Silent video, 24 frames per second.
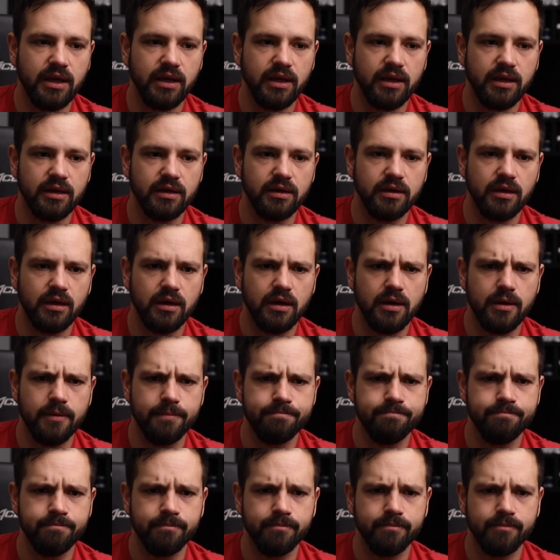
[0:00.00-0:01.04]
and
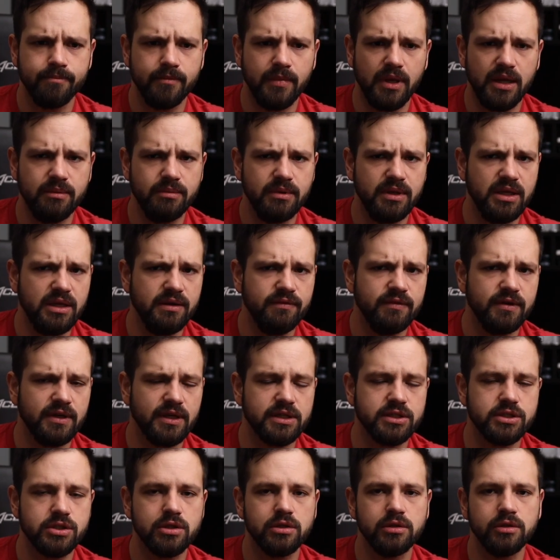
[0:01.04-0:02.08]
um, maybe even
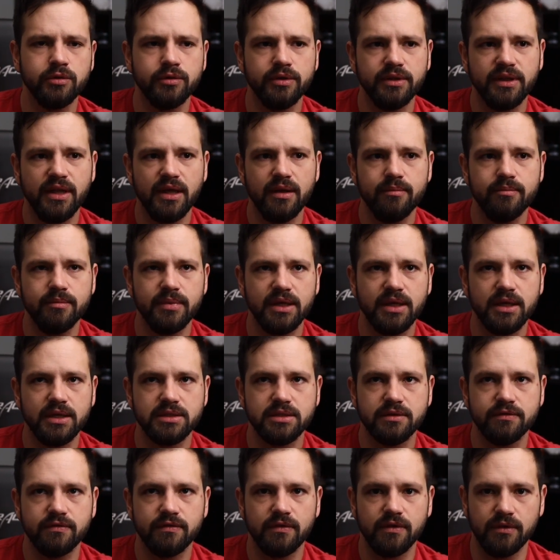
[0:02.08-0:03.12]
excluded them
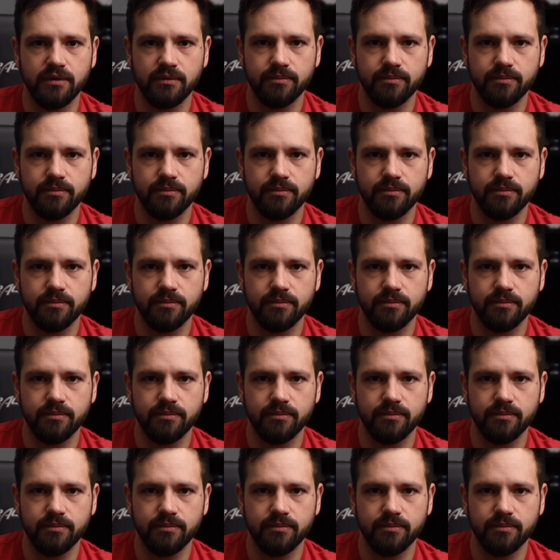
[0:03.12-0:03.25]
because of